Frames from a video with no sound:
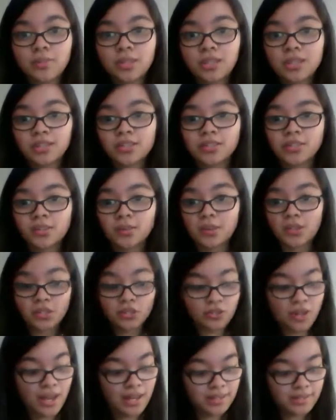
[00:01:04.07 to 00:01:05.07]
begins to
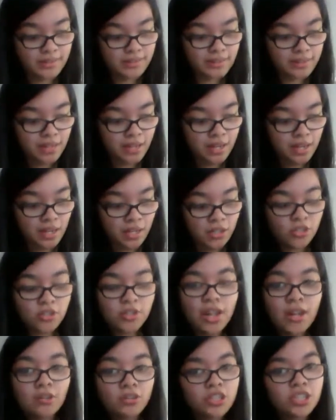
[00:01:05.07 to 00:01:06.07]
undress. So
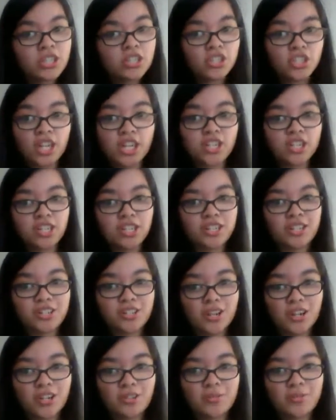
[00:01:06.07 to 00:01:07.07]
now she's changing in a
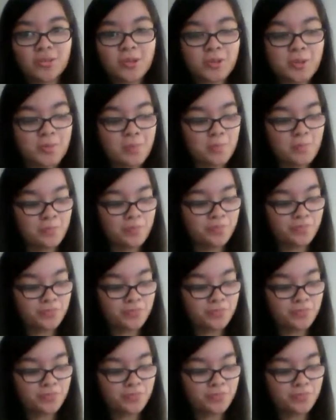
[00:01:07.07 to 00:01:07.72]
dark room.